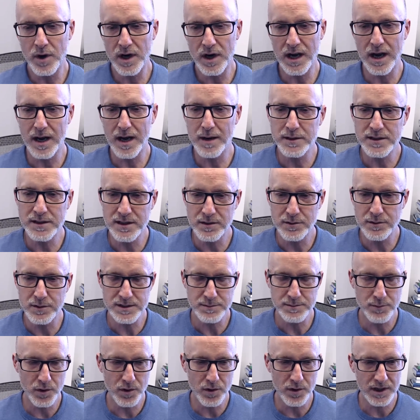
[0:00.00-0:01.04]
What I do
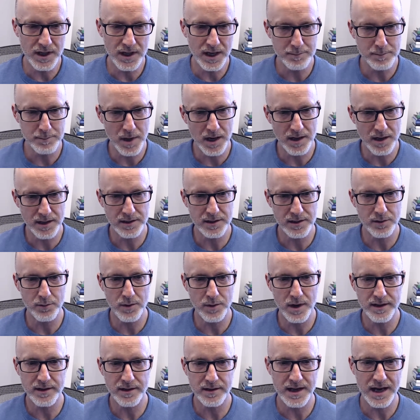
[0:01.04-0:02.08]
is more like monitor
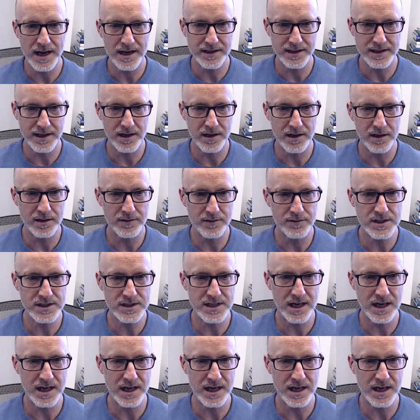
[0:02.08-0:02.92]
whether that narrative is